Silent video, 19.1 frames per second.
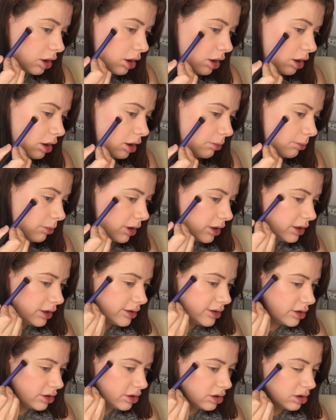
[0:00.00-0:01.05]
Might need
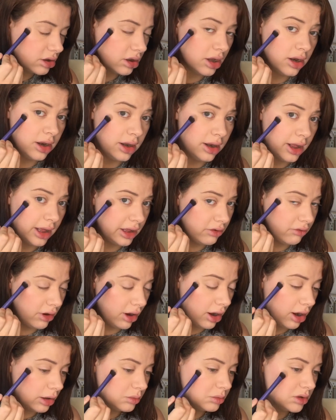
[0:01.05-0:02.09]
to just layer it
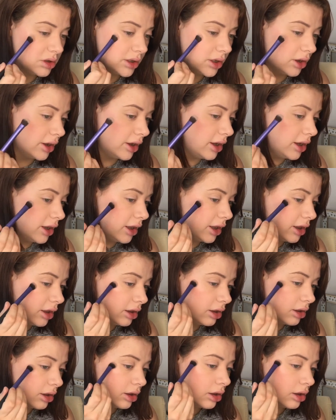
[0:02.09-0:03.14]
up slightly.